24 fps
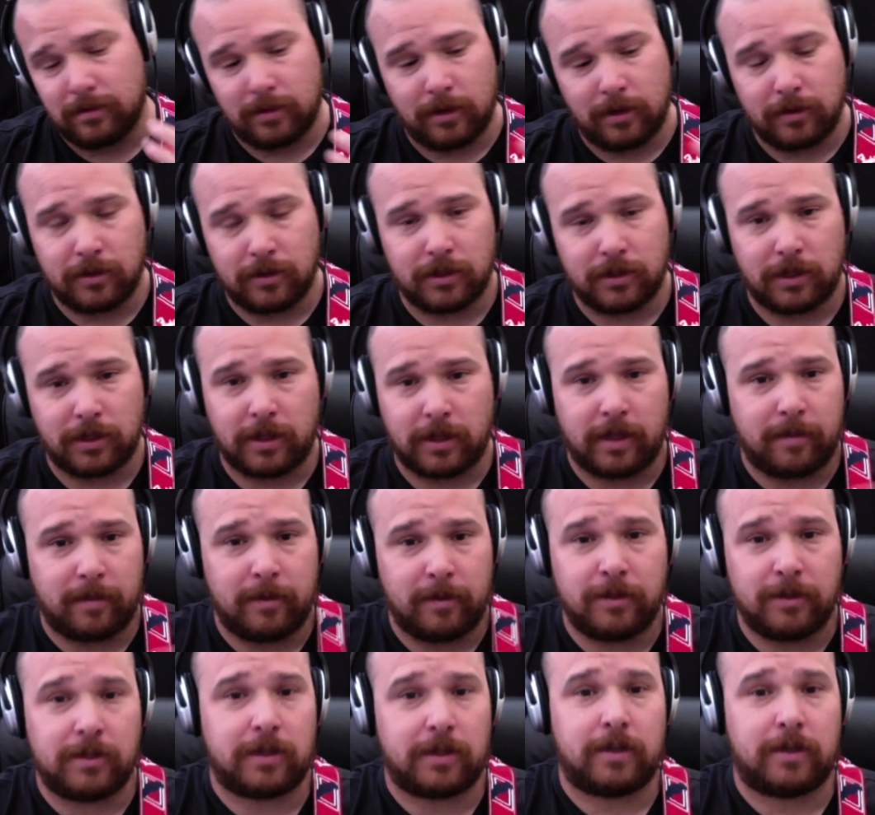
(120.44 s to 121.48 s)
Notes look like
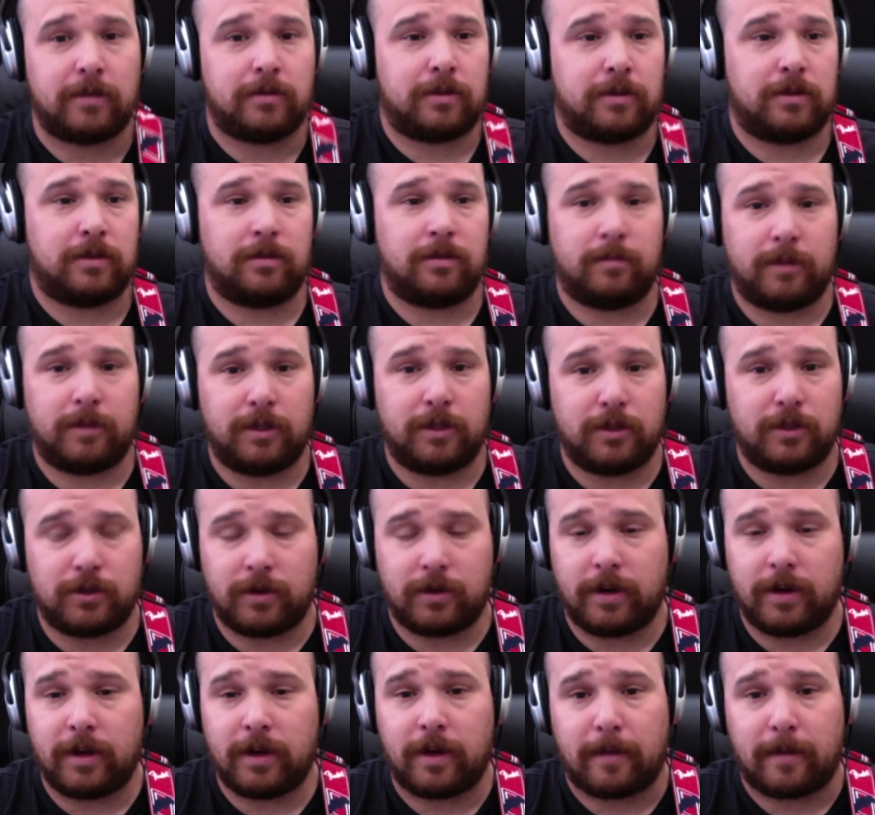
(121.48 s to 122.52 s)
music notes. I mean,
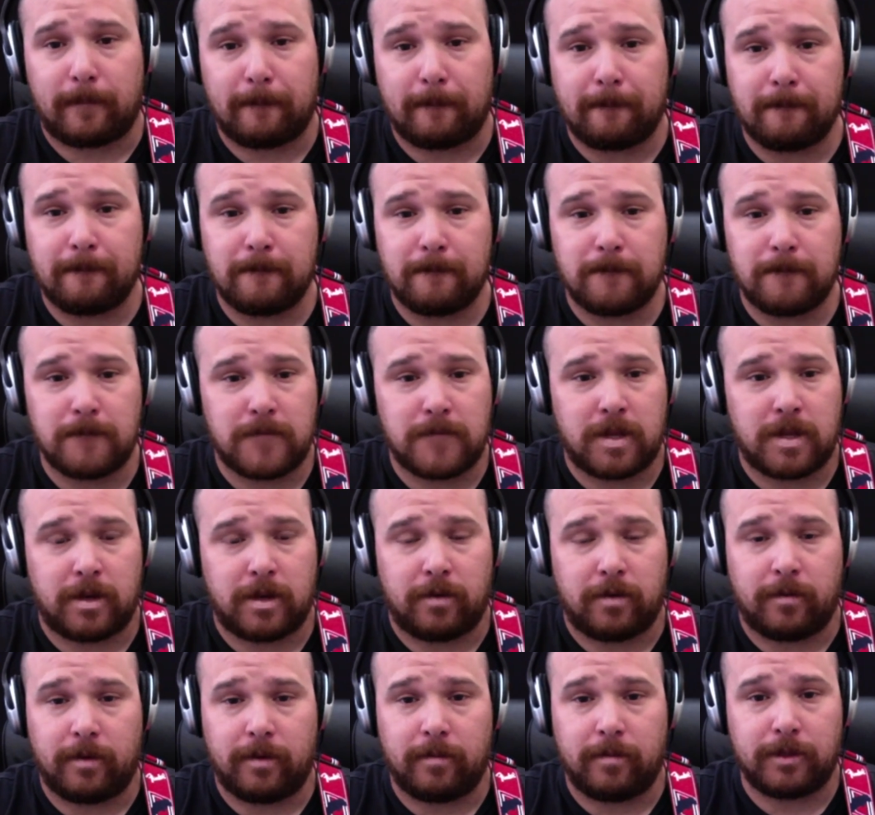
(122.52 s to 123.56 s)
straight up. Can
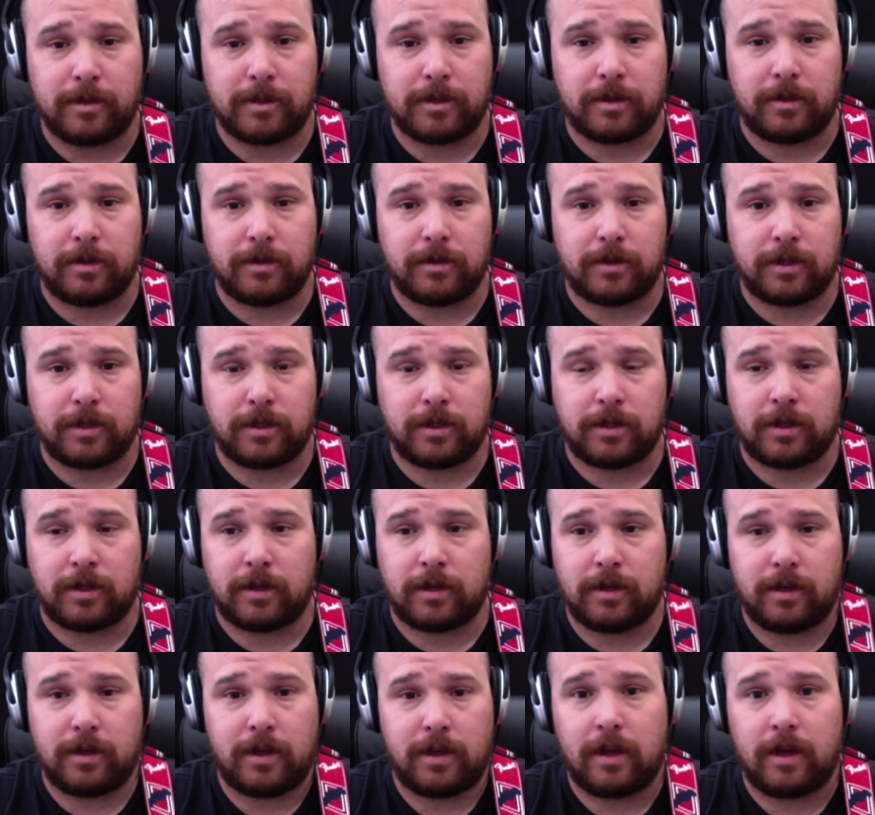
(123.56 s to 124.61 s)
you read music notes on
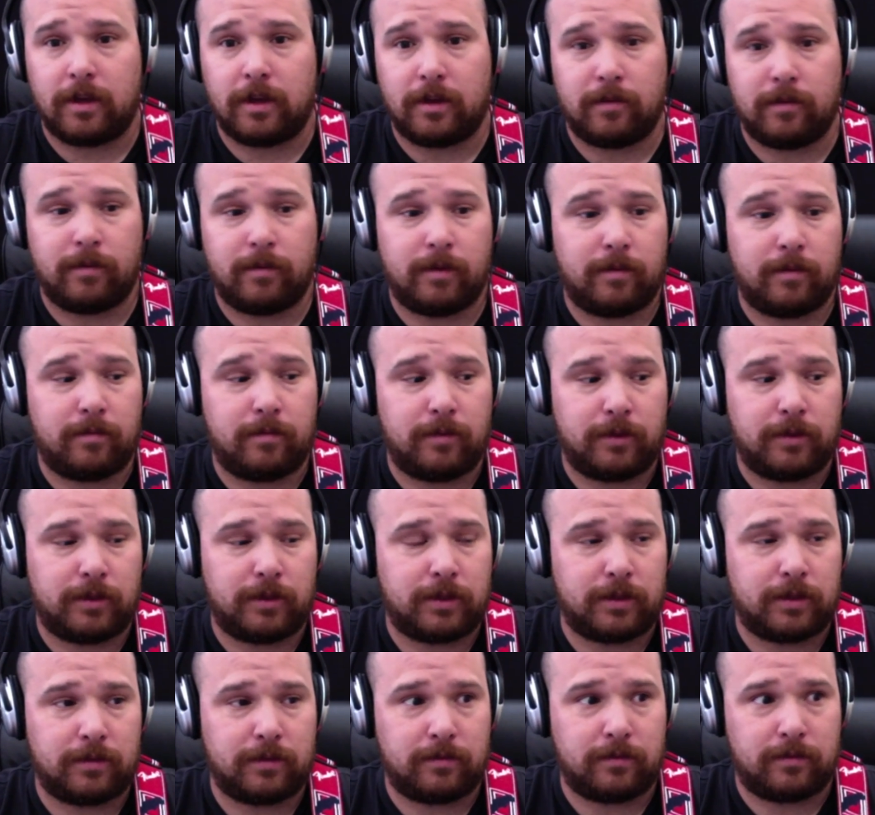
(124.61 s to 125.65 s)
guitar? Yeah, you can read
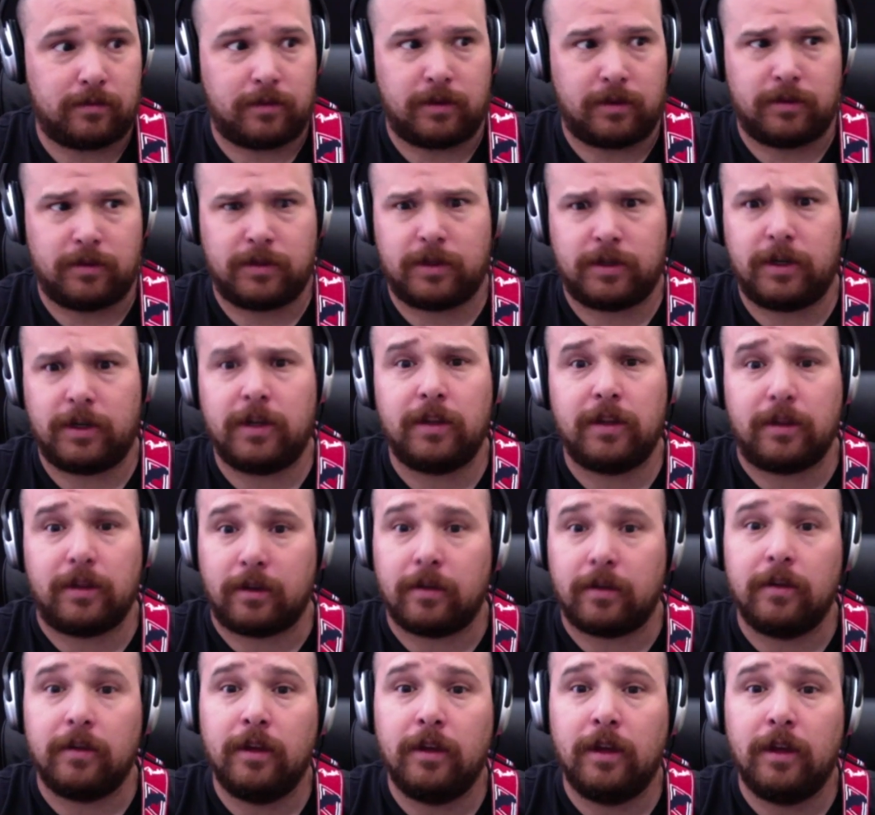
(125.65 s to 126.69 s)
music notes on anything.